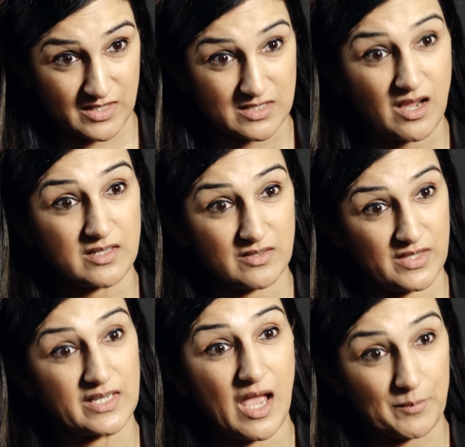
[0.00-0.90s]
this kind of
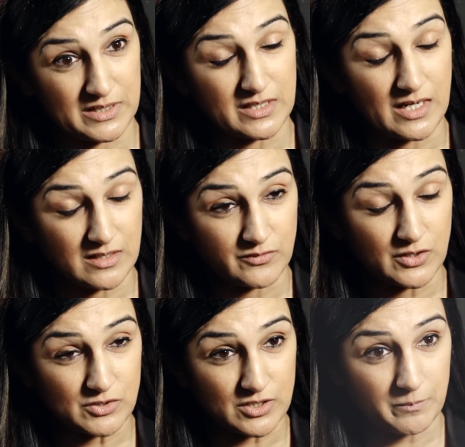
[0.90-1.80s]
thing happening again in the
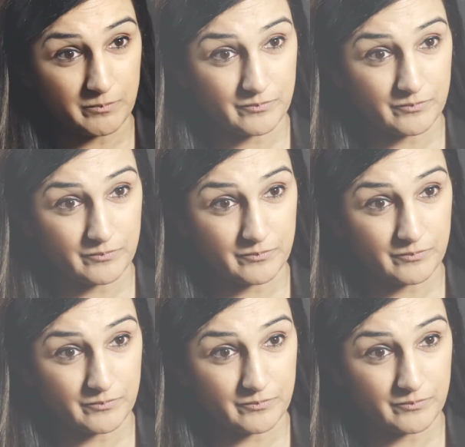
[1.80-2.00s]
future.